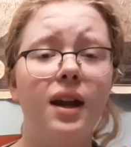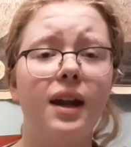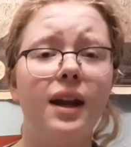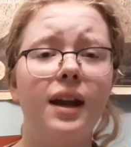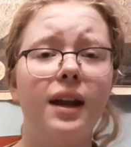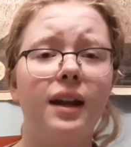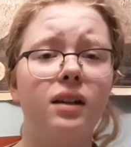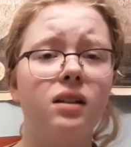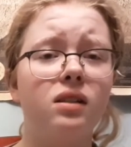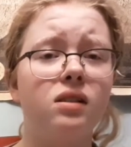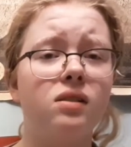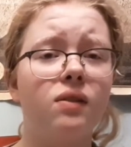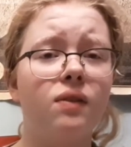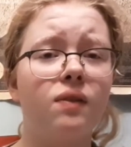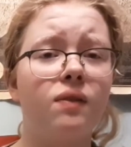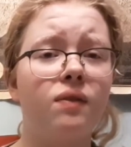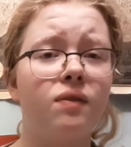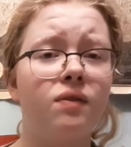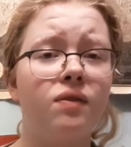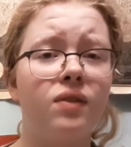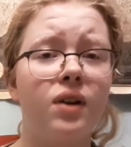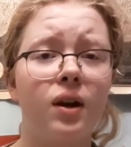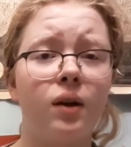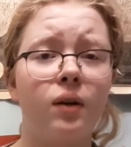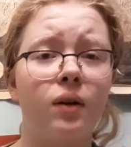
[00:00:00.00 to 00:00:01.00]
It's
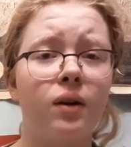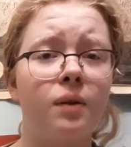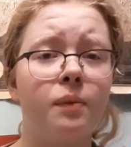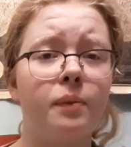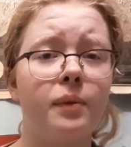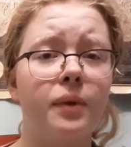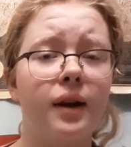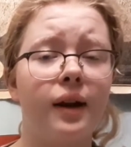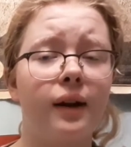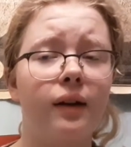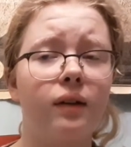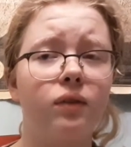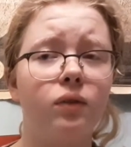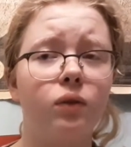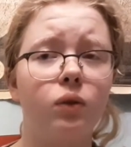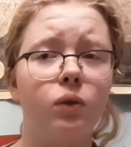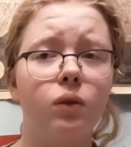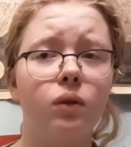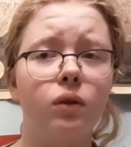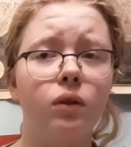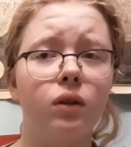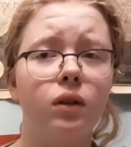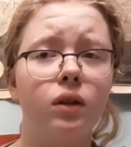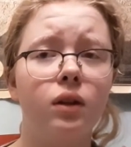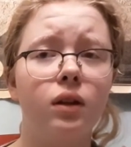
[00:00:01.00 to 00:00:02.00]
very impactful.
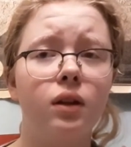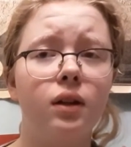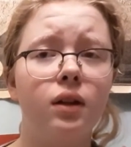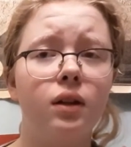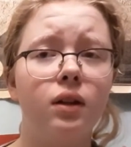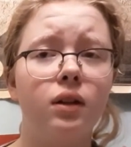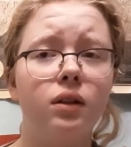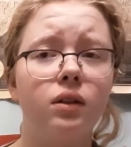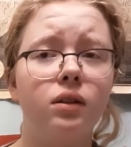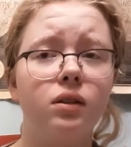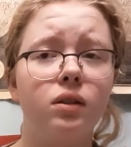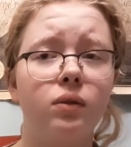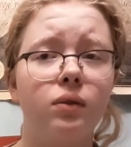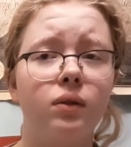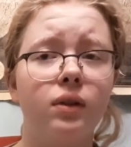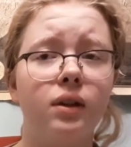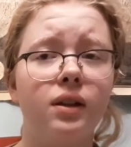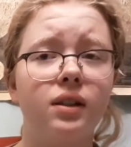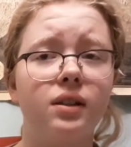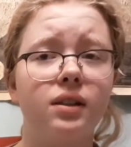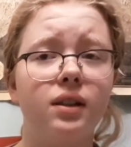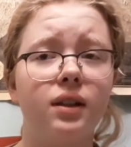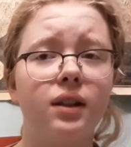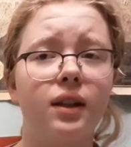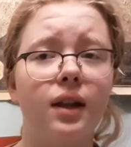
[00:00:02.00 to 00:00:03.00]
So when he
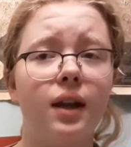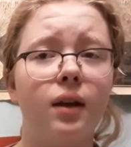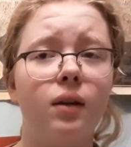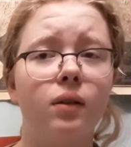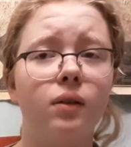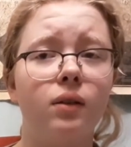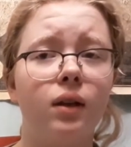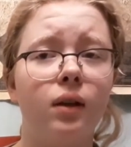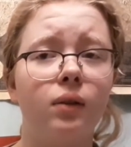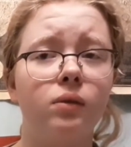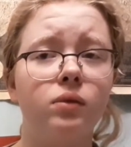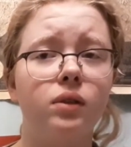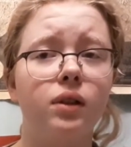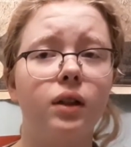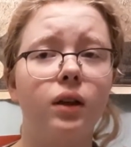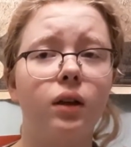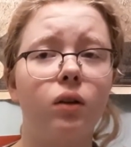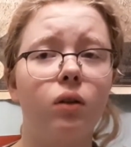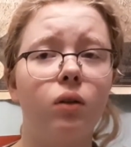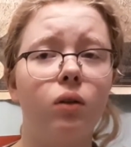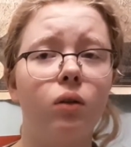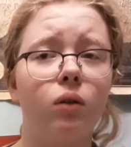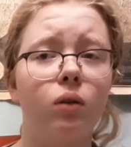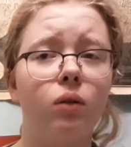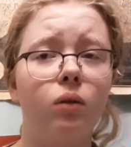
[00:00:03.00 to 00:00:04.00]
said that, I was like,
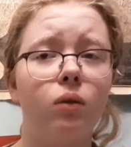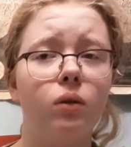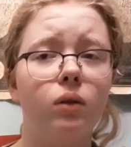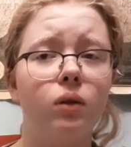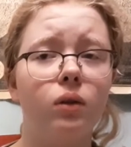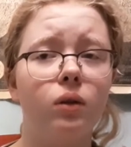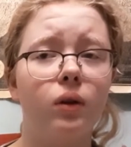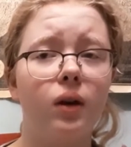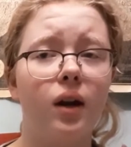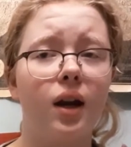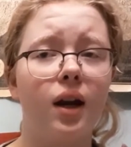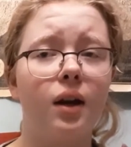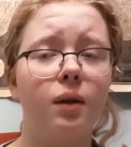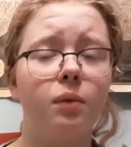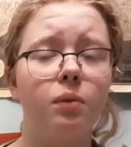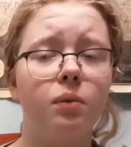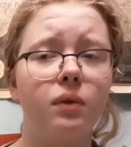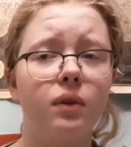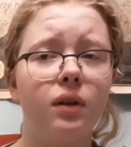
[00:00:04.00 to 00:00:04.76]
oh crap.